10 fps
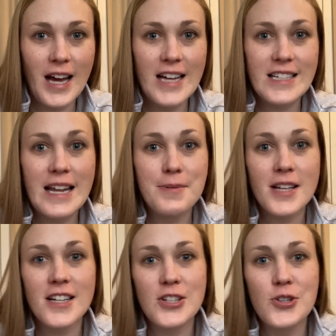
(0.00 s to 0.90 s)
As an
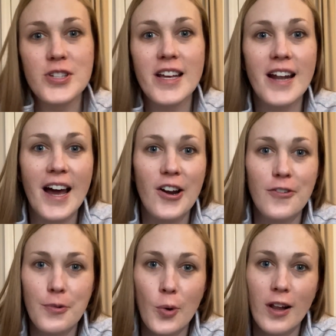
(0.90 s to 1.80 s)
Amazon associate, I earn
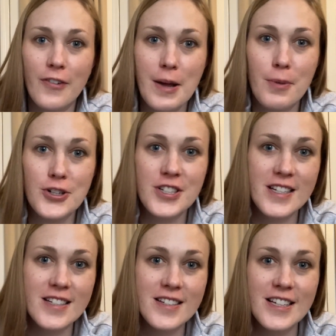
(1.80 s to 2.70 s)
from qualifying
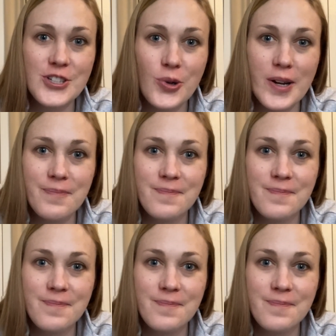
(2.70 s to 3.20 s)
purchases. Enjoy.